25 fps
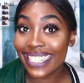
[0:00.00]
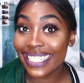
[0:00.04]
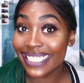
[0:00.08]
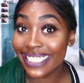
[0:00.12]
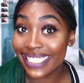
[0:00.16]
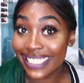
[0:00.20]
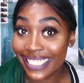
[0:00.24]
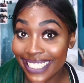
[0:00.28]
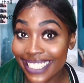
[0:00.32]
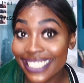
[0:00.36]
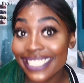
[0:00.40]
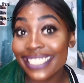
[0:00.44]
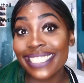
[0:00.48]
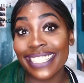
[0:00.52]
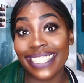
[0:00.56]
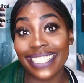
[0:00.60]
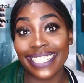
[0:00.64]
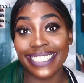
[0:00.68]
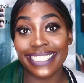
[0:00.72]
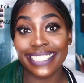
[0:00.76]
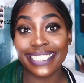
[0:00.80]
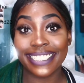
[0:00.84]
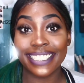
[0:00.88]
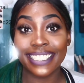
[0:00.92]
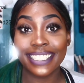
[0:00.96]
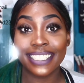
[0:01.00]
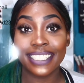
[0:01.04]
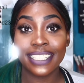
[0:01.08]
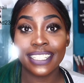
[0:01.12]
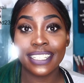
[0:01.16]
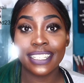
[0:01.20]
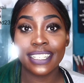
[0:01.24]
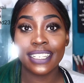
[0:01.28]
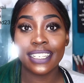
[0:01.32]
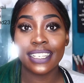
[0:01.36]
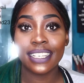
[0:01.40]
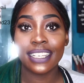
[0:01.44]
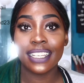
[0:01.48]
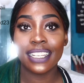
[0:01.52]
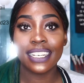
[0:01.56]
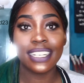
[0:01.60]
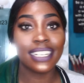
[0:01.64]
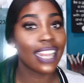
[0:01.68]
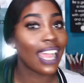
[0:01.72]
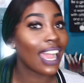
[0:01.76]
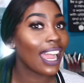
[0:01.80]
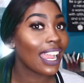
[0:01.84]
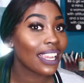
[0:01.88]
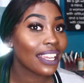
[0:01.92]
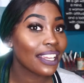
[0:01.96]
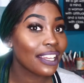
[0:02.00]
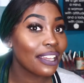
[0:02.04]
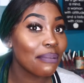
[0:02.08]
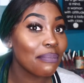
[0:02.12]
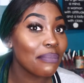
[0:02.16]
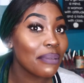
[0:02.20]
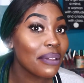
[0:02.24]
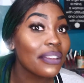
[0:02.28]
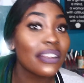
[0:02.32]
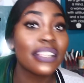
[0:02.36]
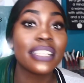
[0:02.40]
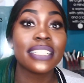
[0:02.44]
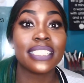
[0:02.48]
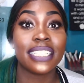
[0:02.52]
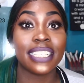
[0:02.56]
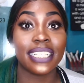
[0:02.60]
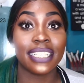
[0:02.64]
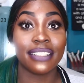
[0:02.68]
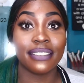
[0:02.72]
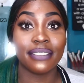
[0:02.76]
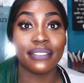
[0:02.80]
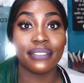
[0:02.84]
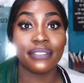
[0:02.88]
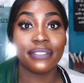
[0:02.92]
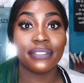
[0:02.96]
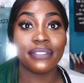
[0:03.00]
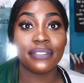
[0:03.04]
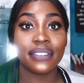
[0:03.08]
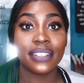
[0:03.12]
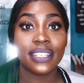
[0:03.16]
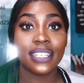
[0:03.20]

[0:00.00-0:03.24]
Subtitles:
consistent, not communicative,